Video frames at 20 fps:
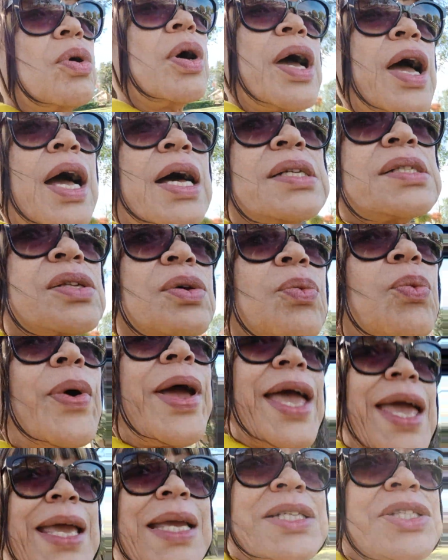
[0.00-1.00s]
as a
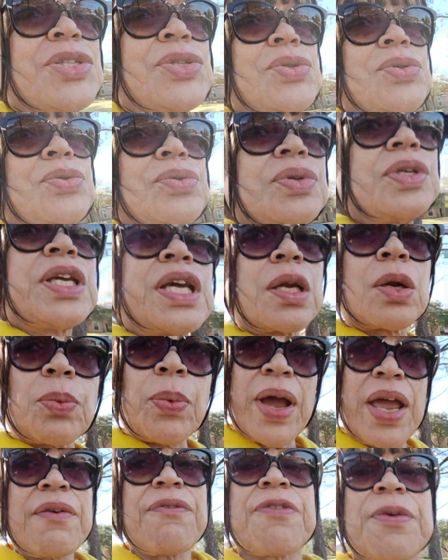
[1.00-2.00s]
way to get
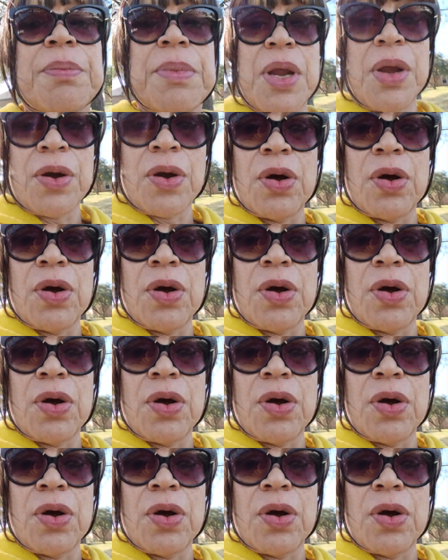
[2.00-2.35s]
away from their